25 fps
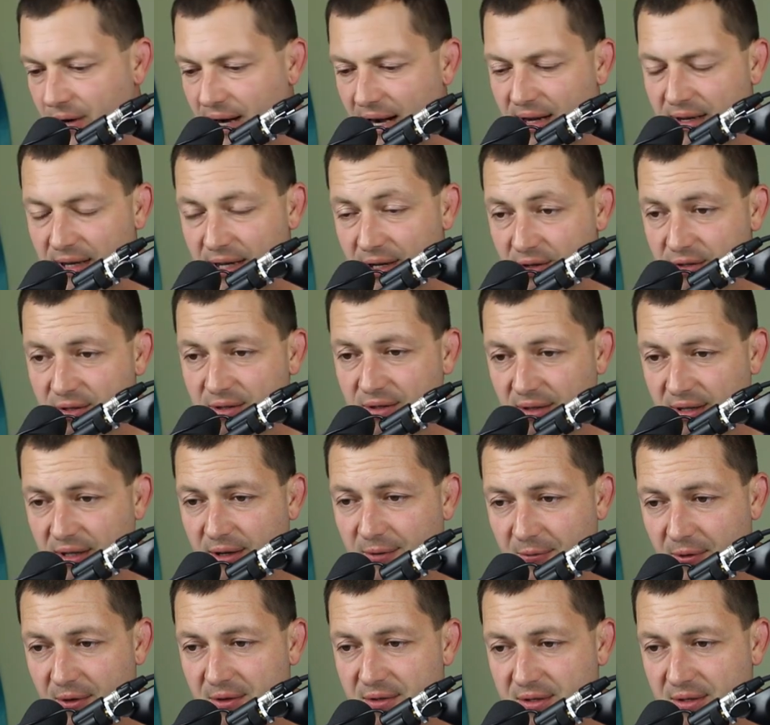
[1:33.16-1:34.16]
right? Here's the
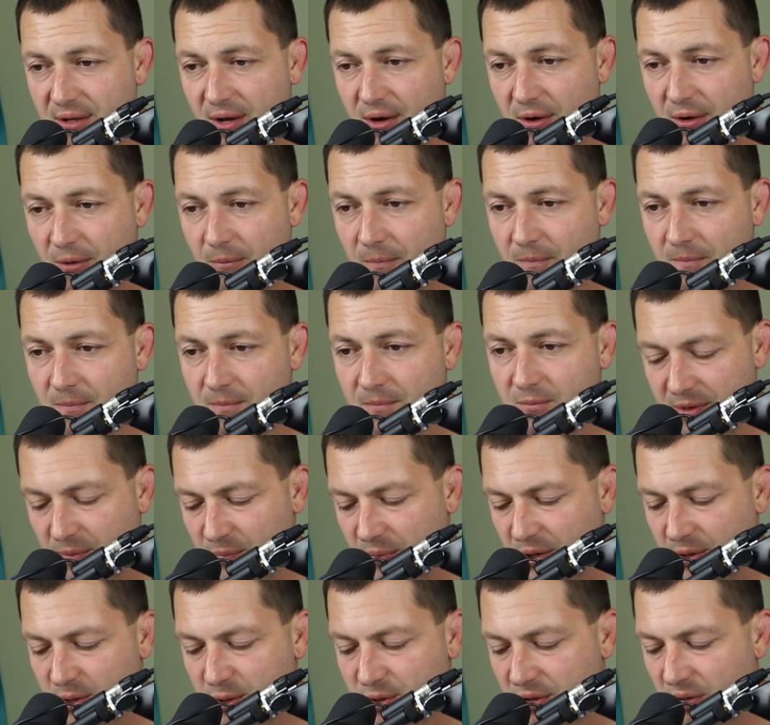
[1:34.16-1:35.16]
difference though. The
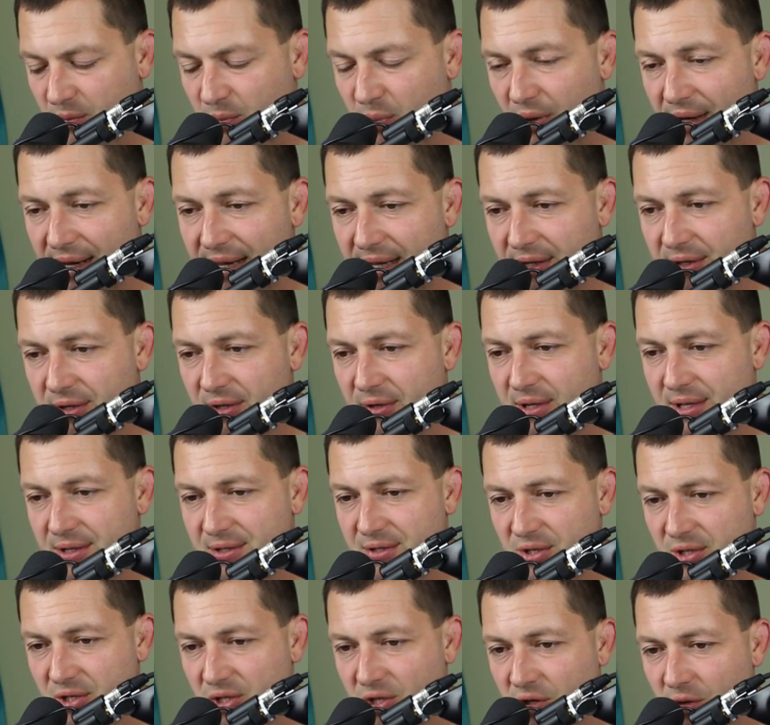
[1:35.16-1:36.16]
personal brander
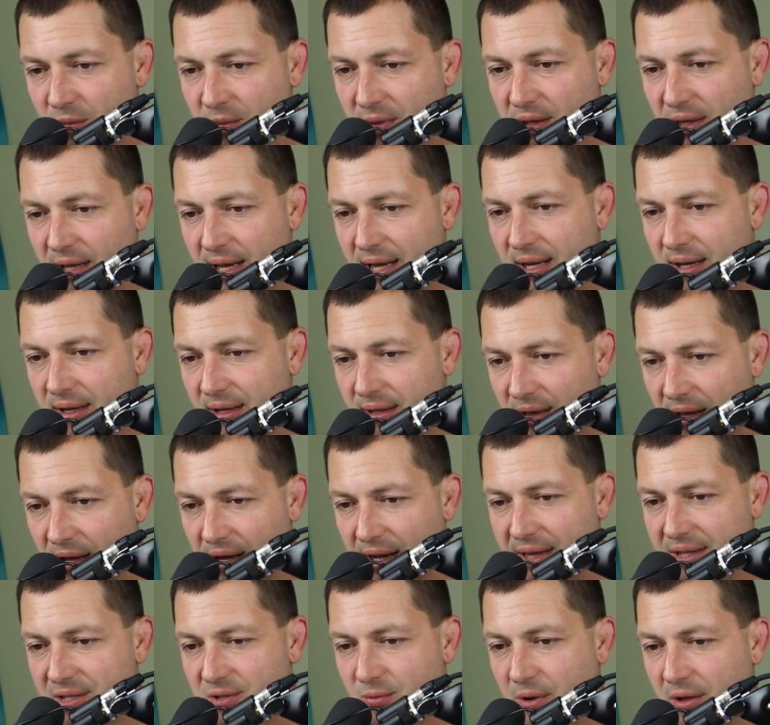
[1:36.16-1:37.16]
is accumulating
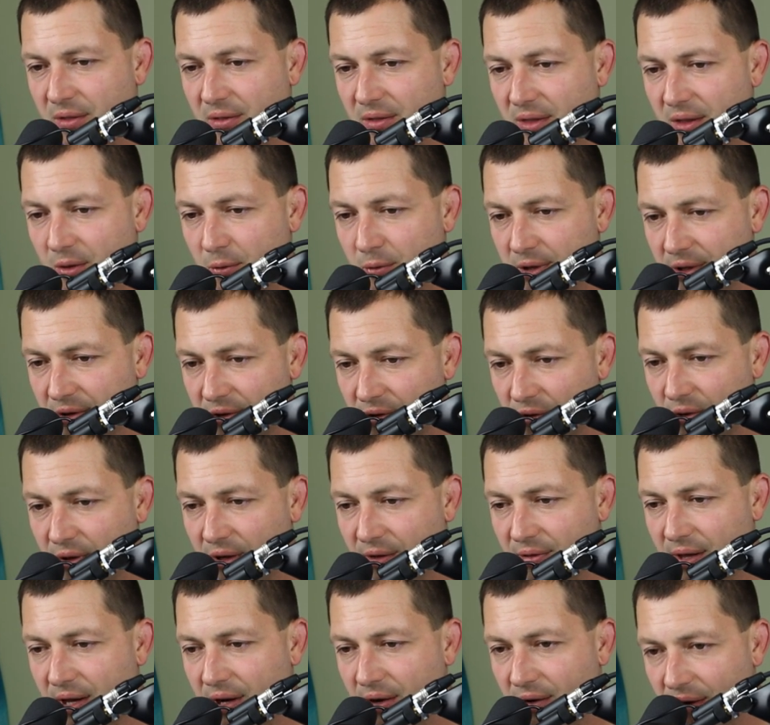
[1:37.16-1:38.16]
clients, whether they want to do
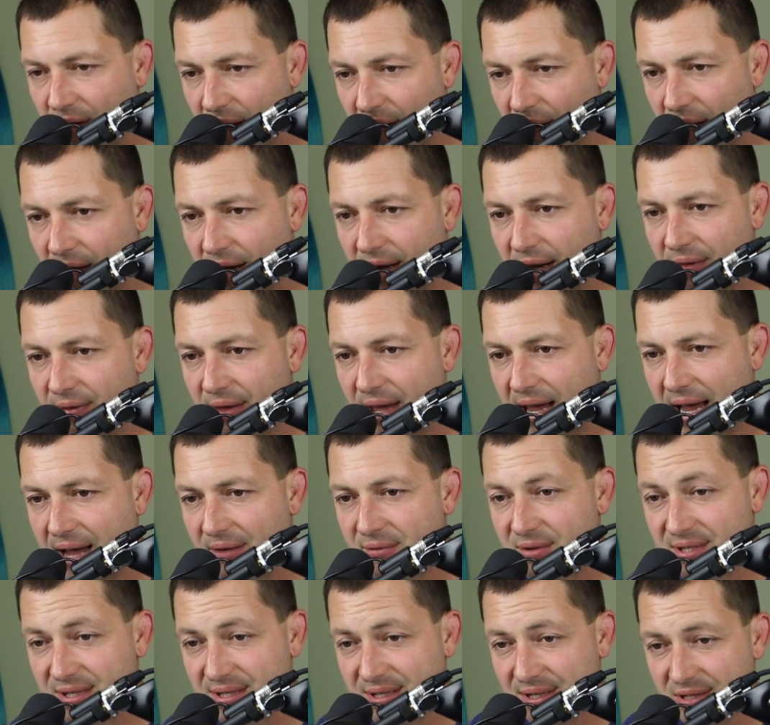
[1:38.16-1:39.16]
anything or not, and they
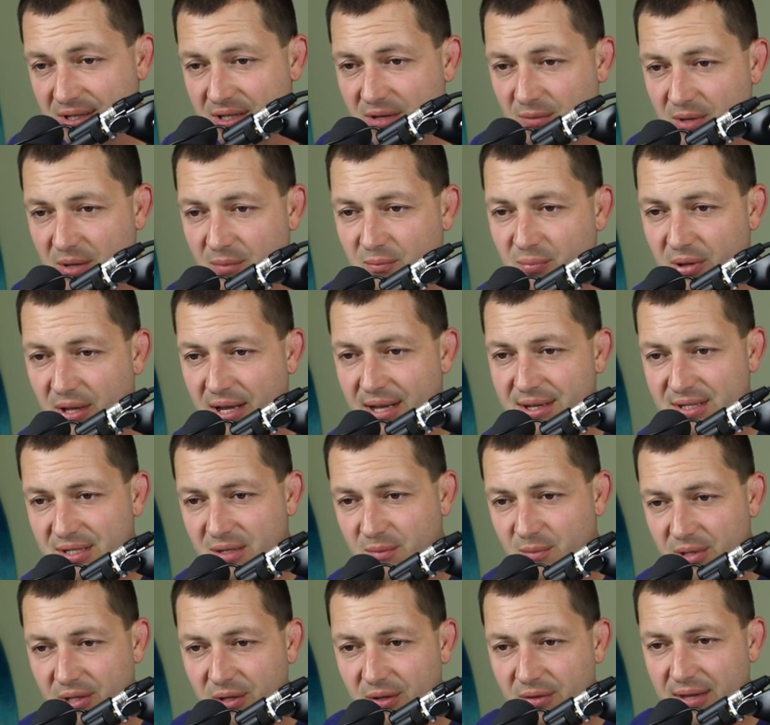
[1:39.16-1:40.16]
have a system in place
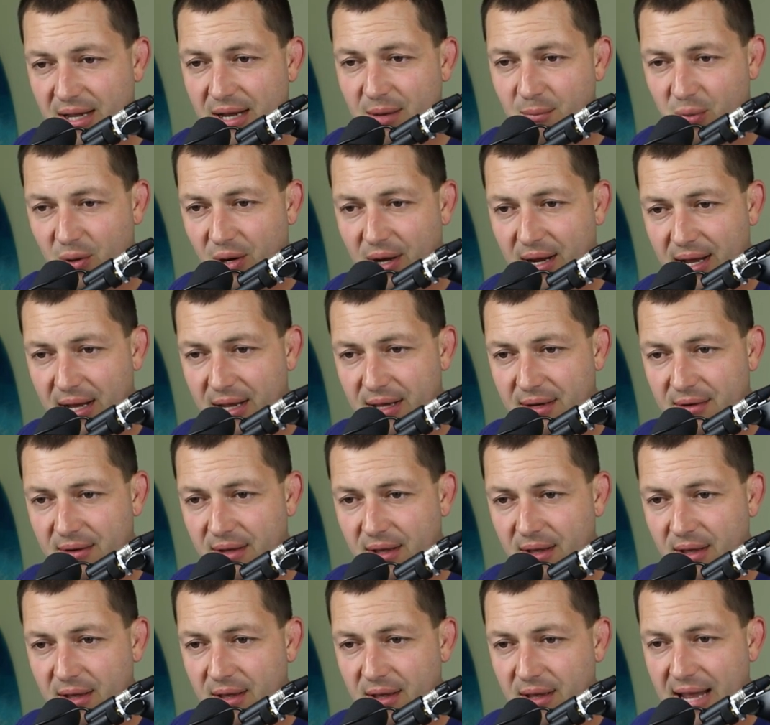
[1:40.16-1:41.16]
to build that
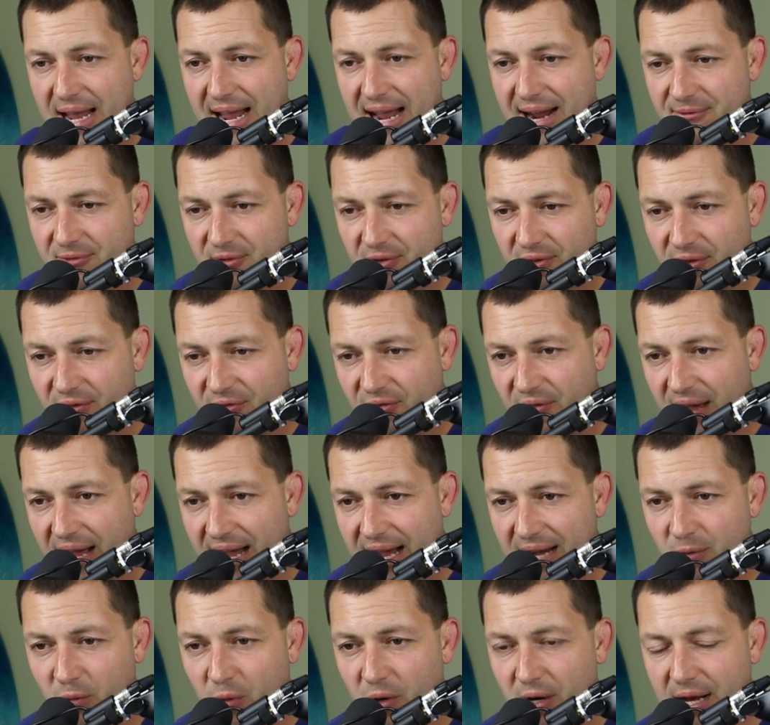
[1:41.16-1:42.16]
brand after the
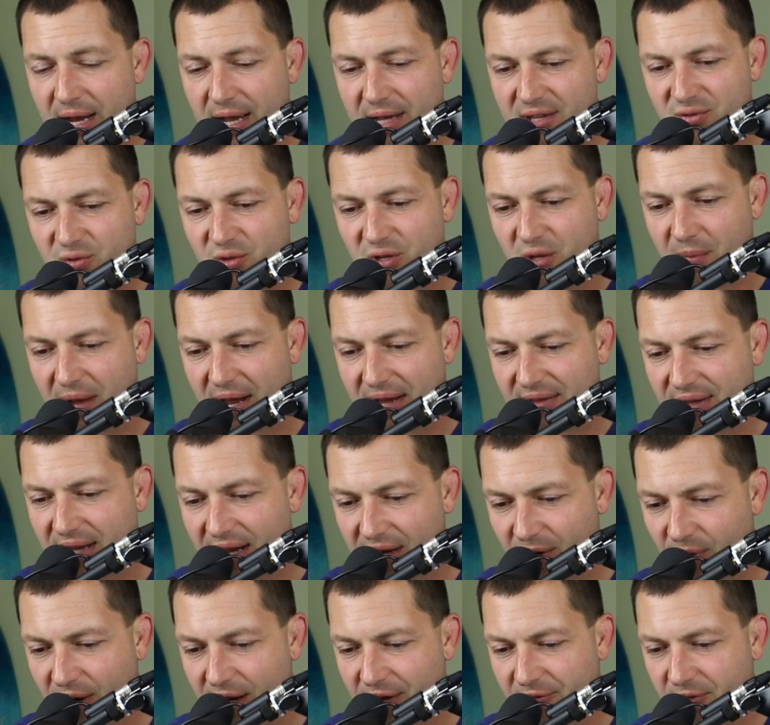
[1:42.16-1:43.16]
fact. Whereas when you make
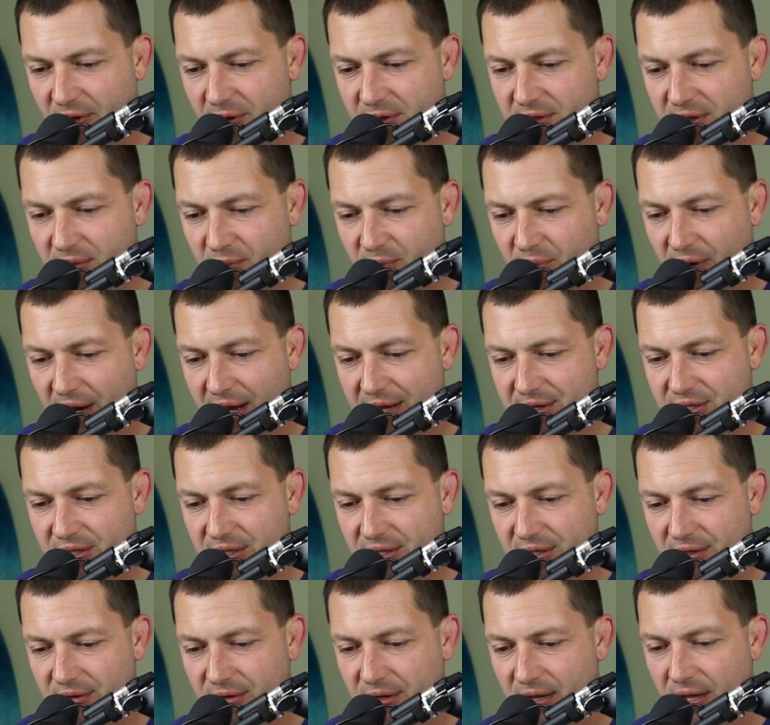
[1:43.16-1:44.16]
that great first
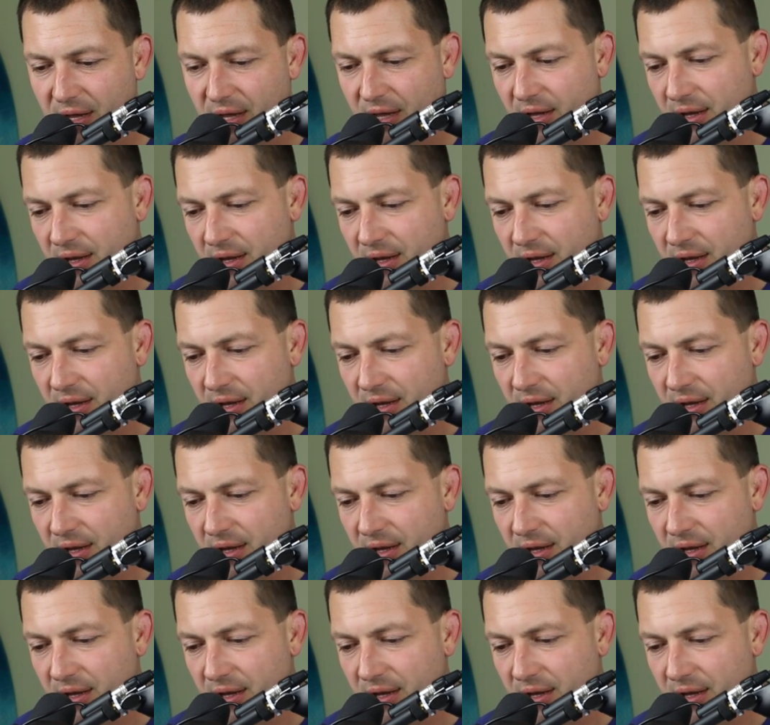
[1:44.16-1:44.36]
impression,